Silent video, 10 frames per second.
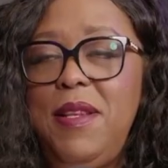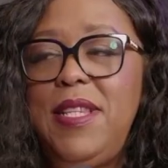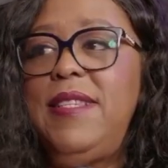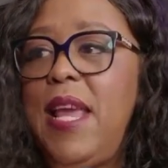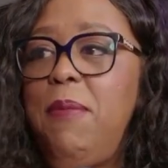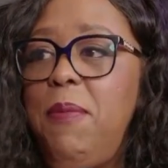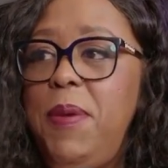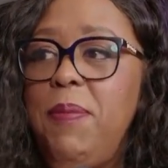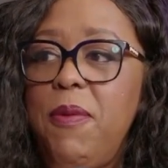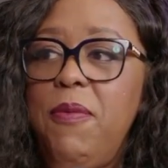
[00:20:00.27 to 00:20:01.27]
disabled
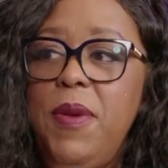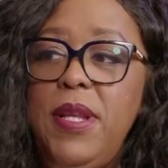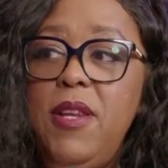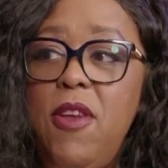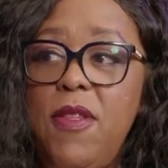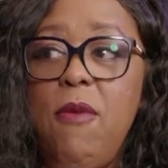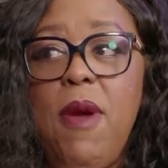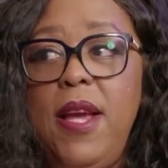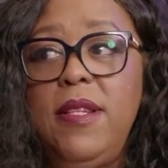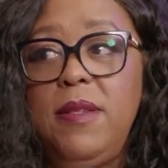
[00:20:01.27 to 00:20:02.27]
people really know their
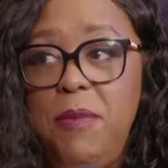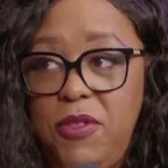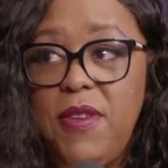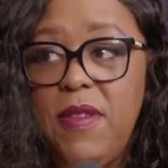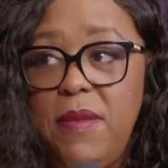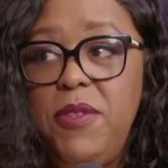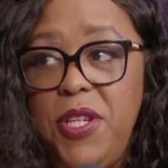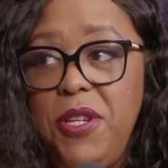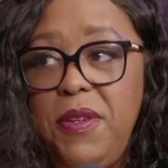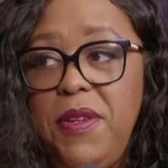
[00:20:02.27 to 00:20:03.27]
rights. Most of them
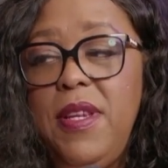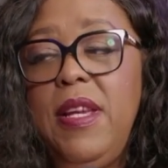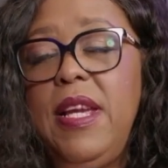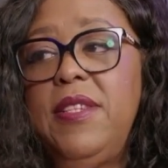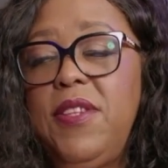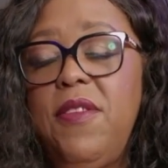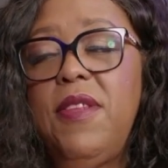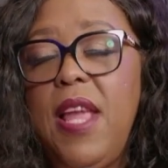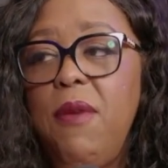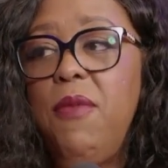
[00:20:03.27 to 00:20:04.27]
do. And so
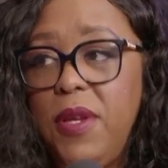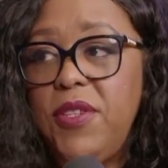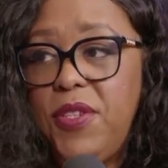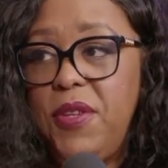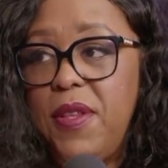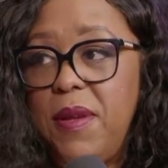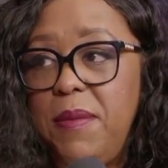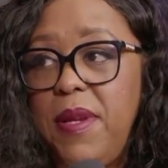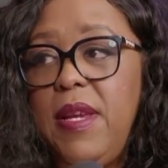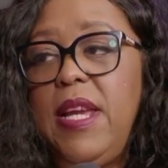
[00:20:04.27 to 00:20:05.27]
they will sue
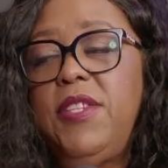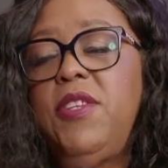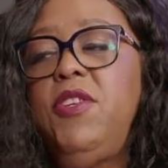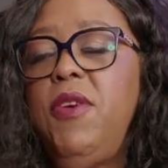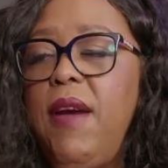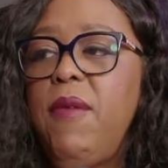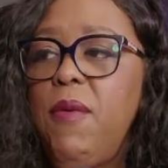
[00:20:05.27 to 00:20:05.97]
them. And so you have